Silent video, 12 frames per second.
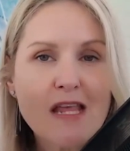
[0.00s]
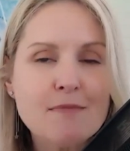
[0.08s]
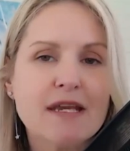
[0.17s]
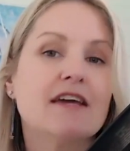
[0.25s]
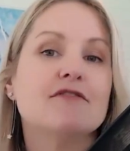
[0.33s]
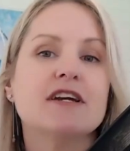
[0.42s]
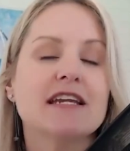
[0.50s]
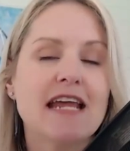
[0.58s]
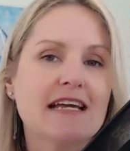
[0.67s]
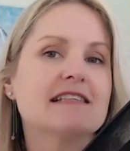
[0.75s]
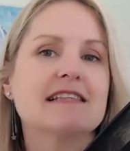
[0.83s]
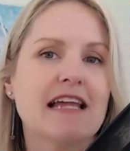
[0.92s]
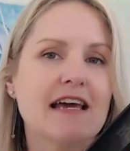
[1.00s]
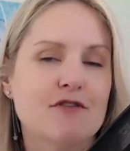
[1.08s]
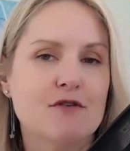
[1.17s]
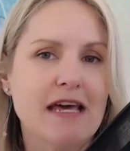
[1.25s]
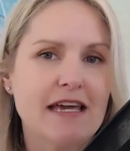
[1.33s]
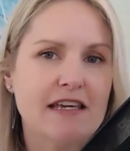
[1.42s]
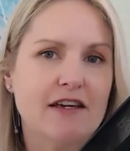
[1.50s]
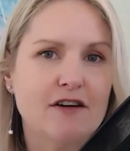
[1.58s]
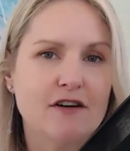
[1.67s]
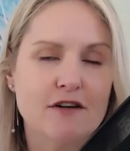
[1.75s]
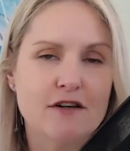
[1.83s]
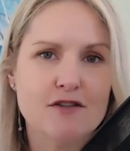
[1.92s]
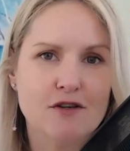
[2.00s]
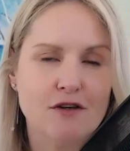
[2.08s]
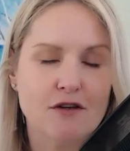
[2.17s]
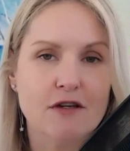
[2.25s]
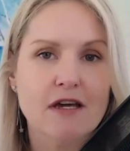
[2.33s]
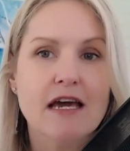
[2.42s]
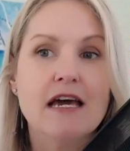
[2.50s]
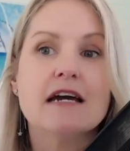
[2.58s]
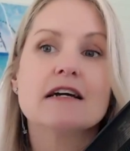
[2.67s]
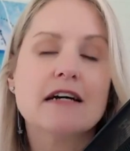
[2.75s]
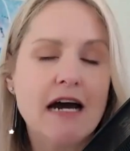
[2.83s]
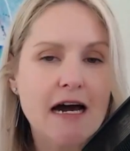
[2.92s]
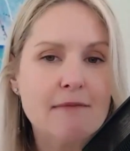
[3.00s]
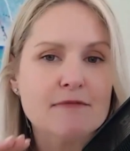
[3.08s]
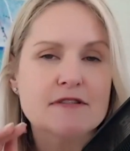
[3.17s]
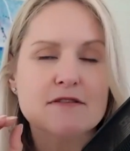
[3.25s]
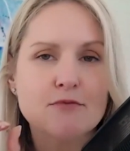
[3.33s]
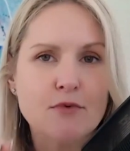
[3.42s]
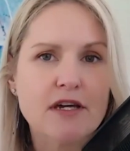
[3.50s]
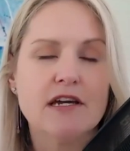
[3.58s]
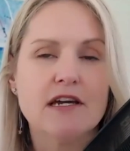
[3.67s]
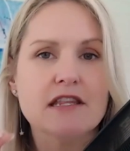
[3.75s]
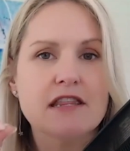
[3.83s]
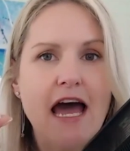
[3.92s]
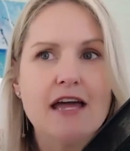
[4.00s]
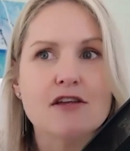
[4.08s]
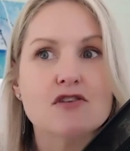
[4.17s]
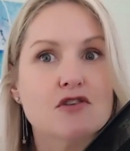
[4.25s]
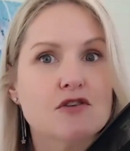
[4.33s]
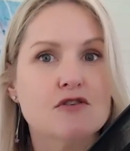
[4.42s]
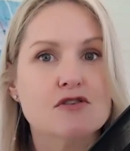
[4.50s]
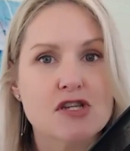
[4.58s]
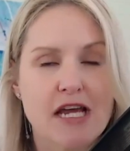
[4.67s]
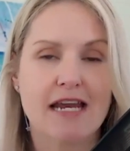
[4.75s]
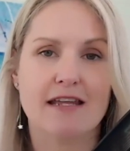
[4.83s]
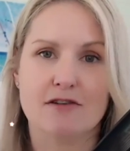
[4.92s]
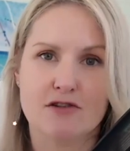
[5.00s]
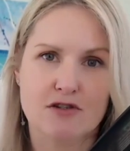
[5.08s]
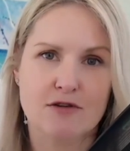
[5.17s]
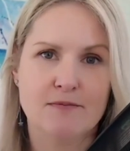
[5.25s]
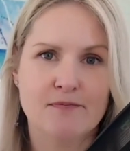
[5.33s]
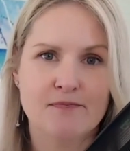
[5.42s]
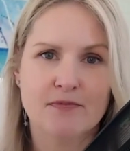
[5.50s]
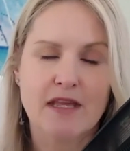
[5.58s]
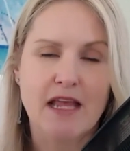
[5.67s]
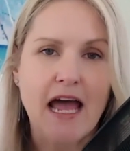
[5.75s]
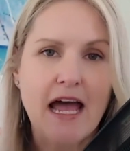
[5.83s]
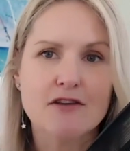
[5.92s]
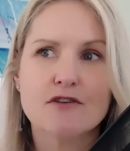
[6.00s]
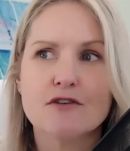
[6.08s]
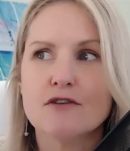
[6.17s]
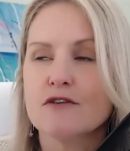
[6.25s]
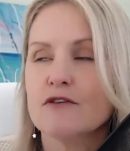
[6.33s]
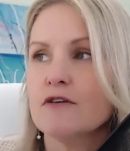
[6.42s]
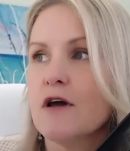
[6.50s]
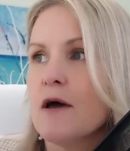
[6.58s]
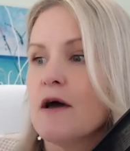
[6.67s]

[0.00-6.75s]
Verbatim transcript: But every next level that you go to comes with a new challenge, a new